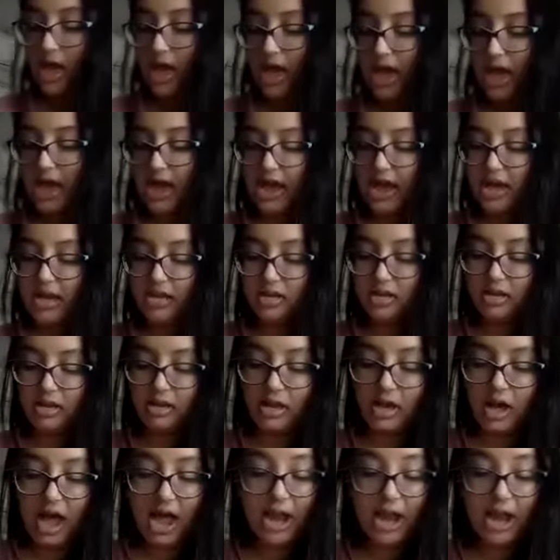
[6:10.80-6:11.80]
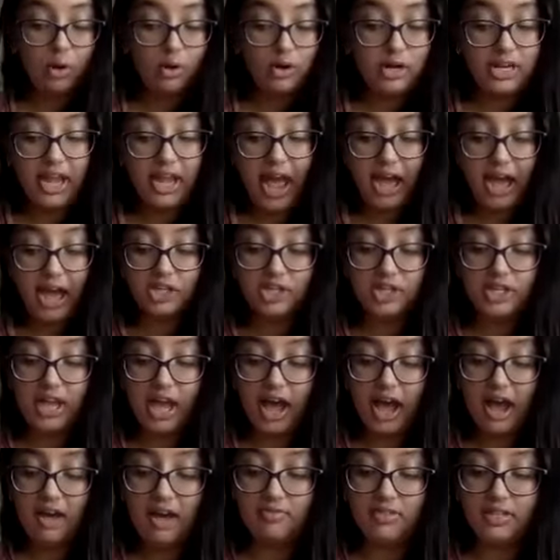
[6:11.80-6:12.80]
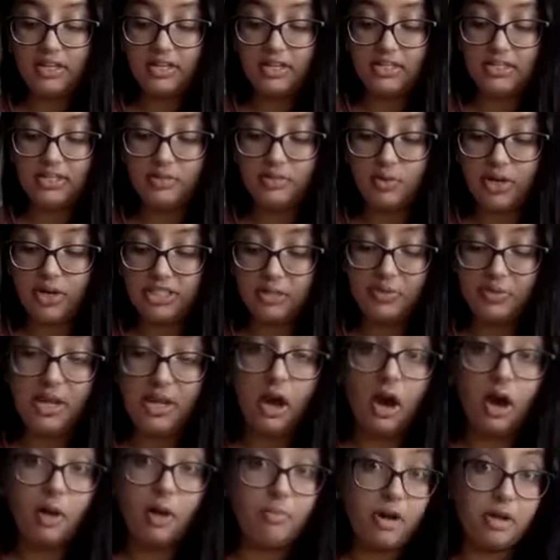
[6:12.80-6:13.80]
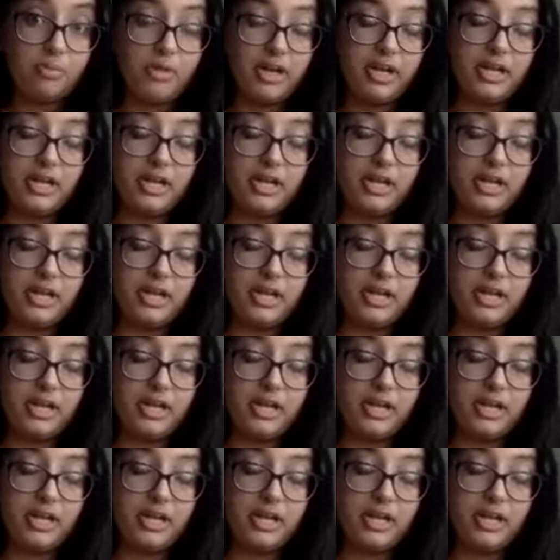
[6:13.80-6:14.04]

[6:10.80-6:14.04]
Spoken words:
And I already actually have this recipe up on my